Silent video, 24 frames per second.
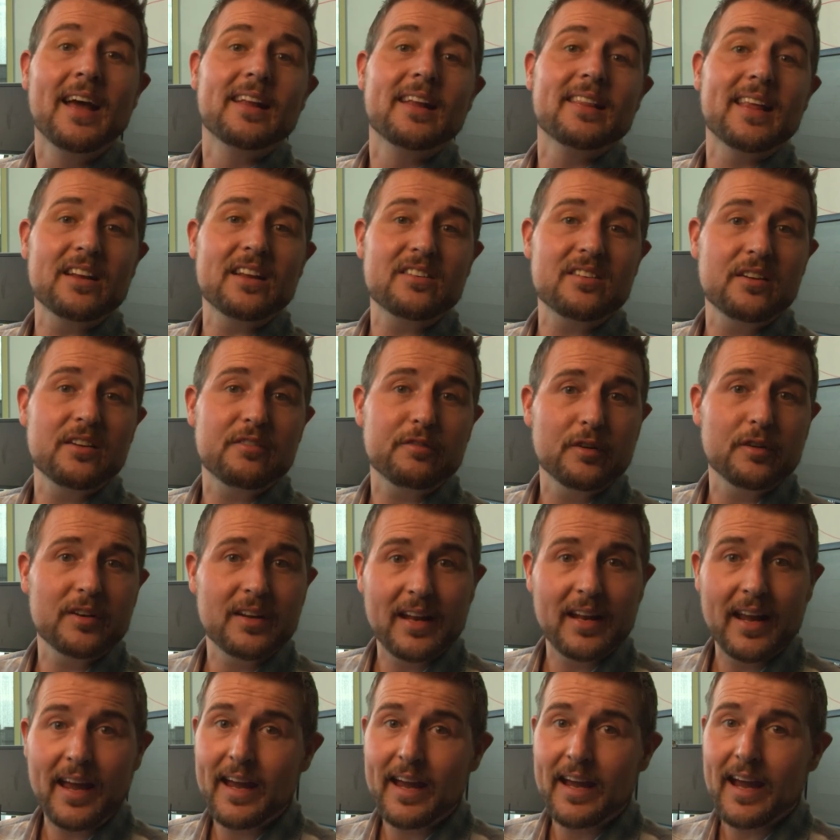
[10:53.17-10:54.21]
That's it for
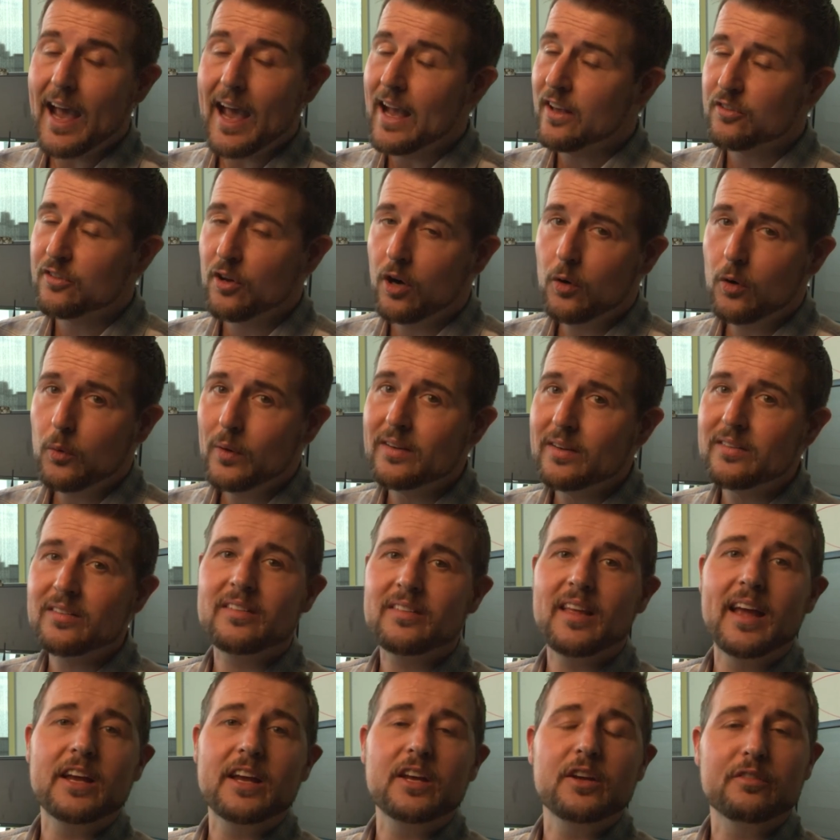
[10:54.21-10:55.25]
today. As always,
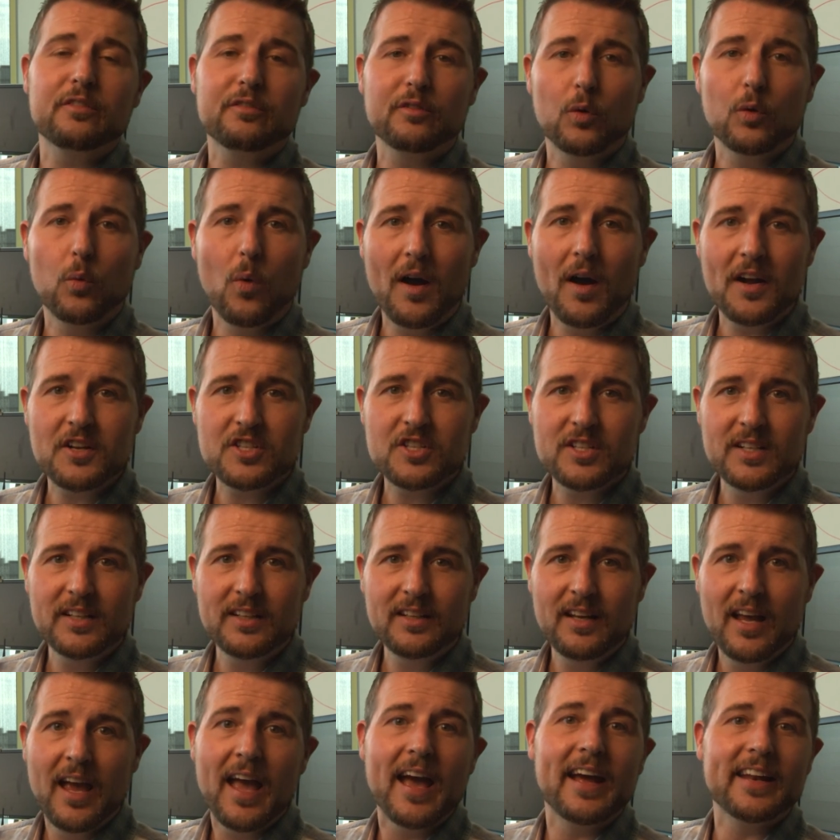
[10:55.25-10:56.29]
thank you for watching,
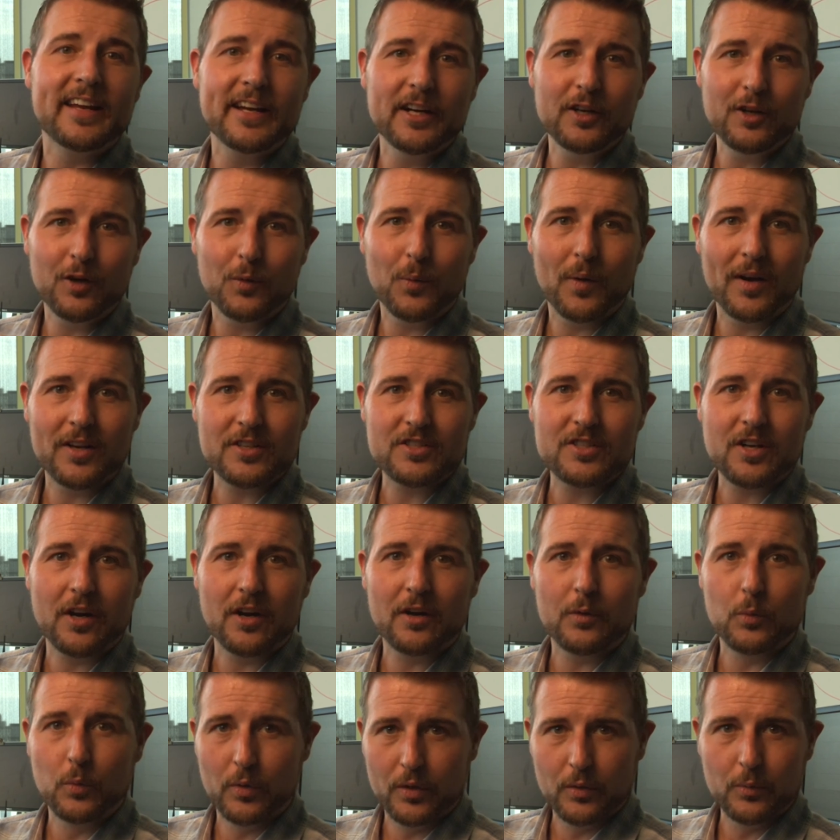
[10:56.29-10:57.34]
and here at
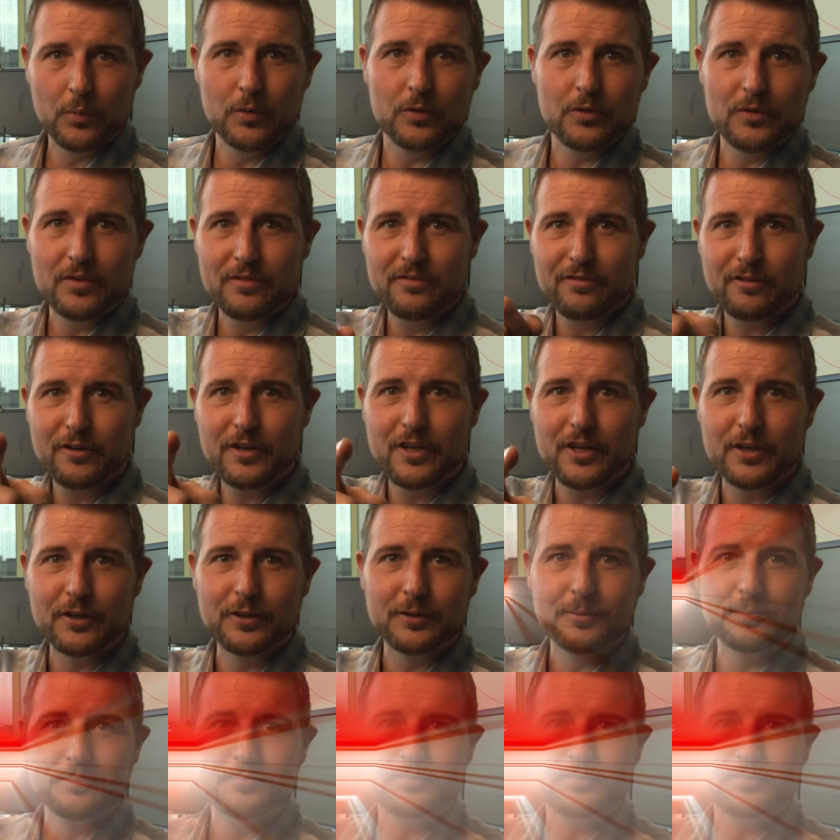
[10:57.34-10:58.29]
WatchGuard, we're rooting for you.